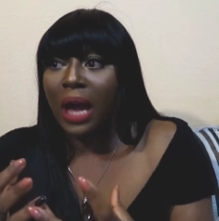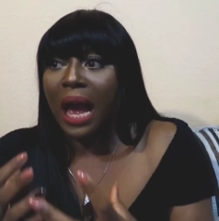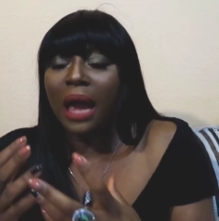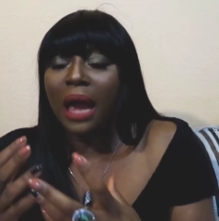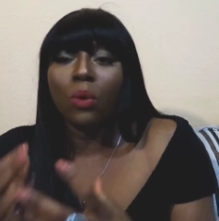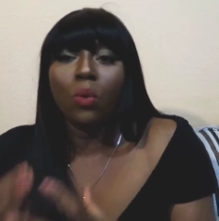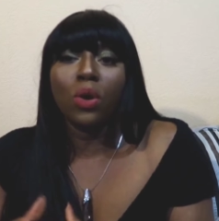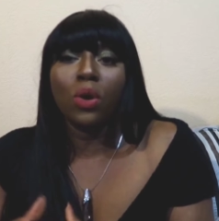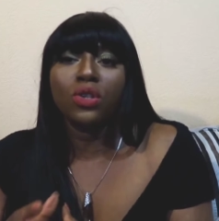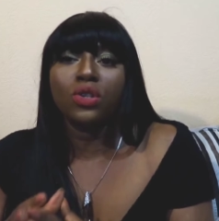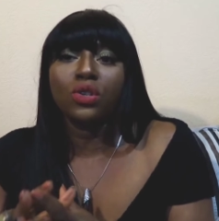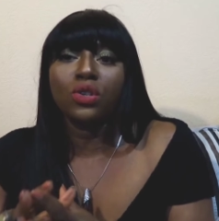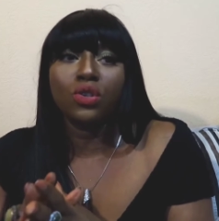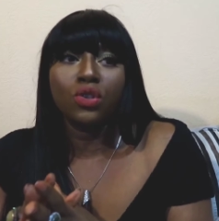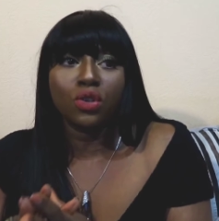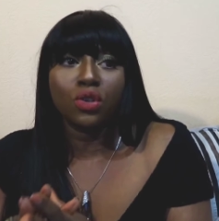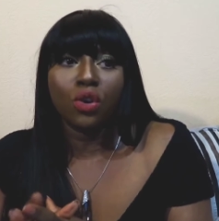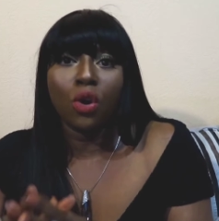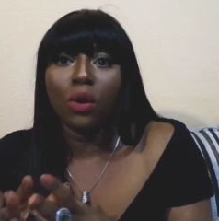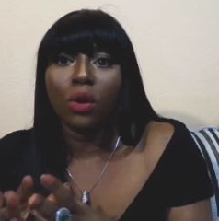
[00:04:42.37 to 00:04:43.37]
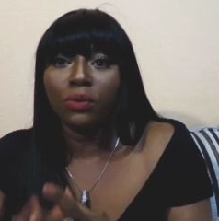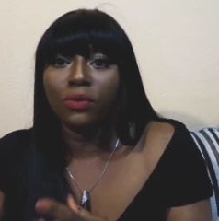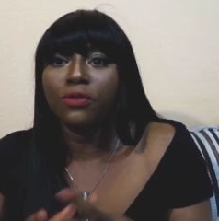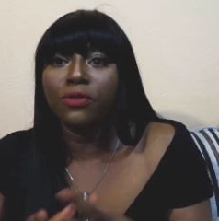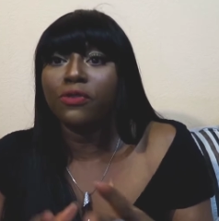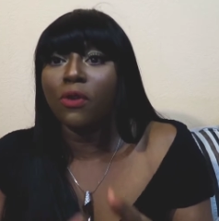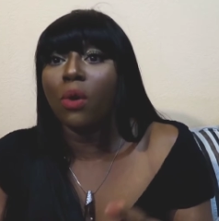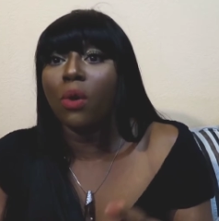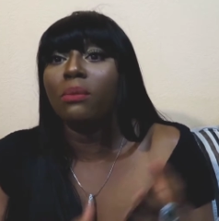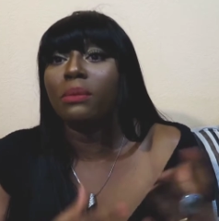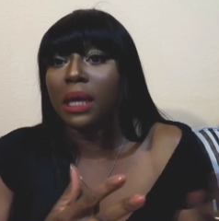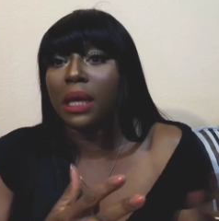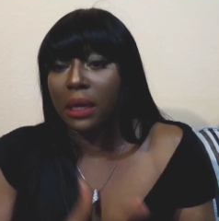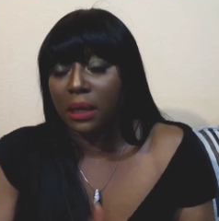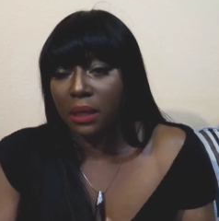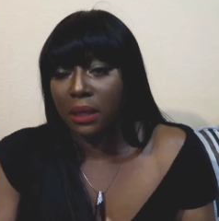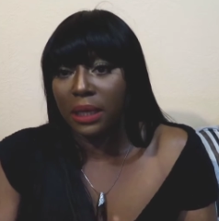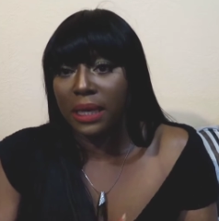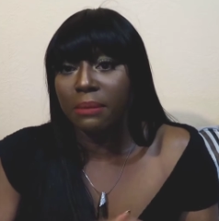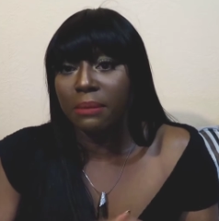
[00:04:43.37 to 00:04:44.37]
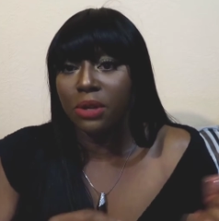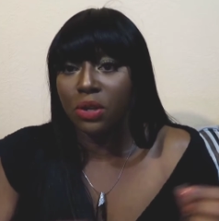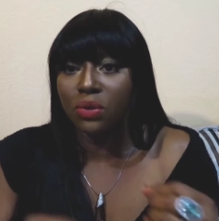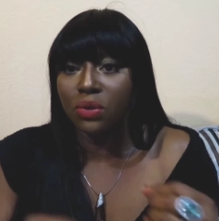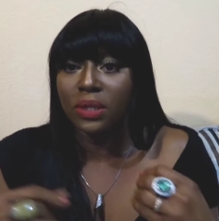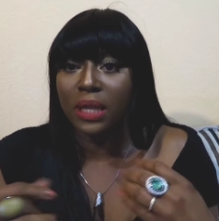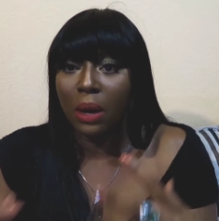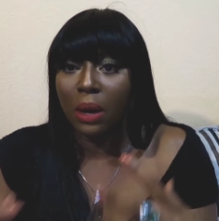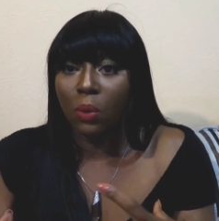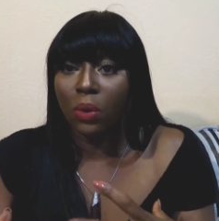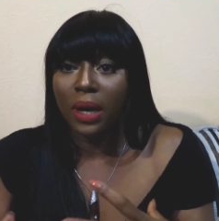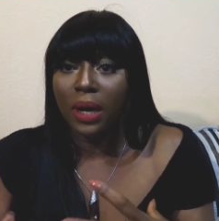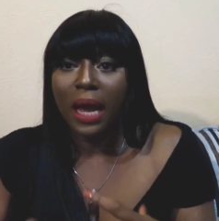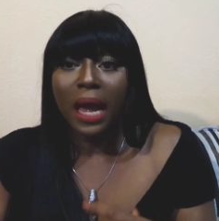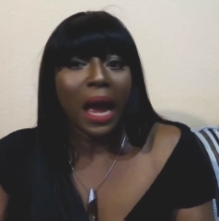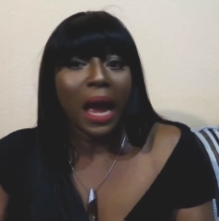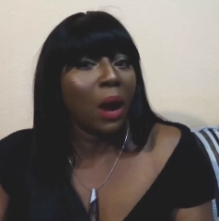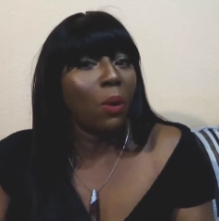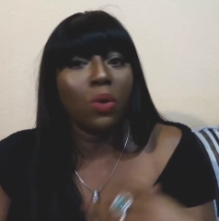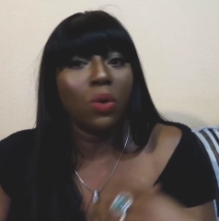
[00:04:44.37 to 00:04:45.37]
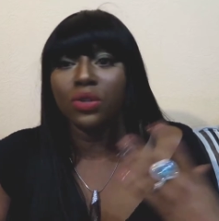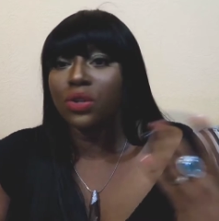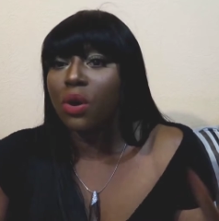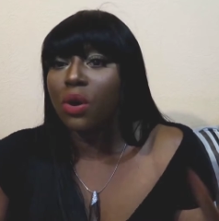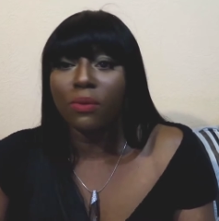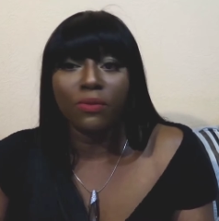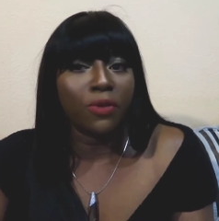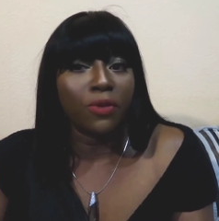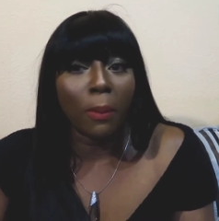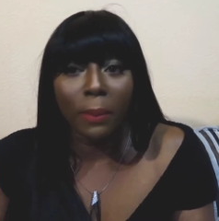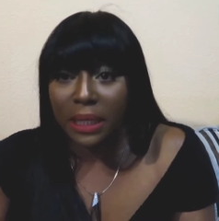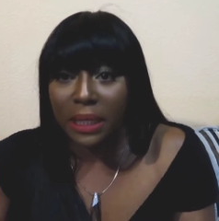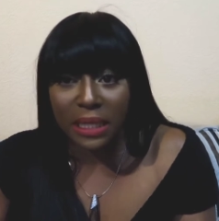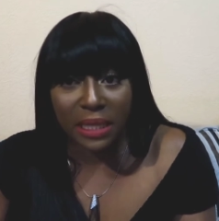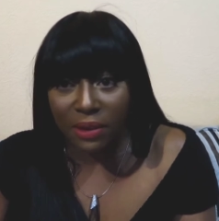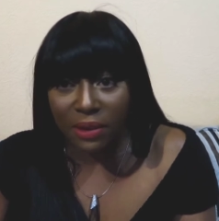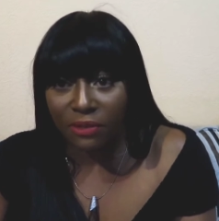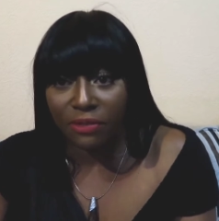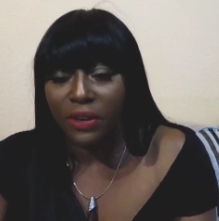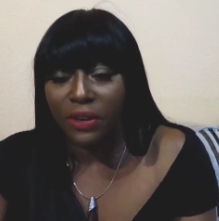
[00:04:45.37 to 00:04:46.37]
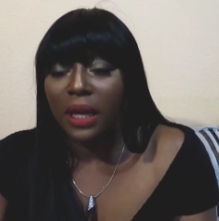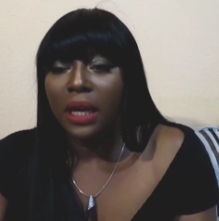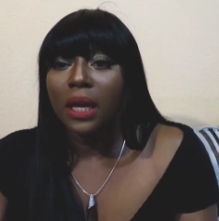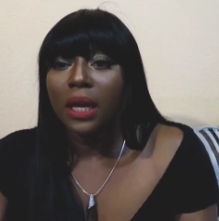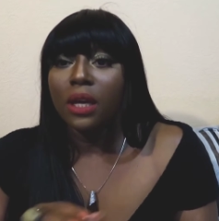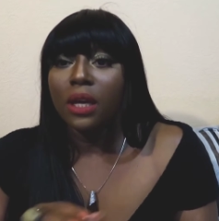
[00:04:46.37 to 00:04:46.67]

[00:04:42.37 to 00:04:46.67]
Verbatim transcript: I wasn't conforming, let me use that word. I wasn't conformative,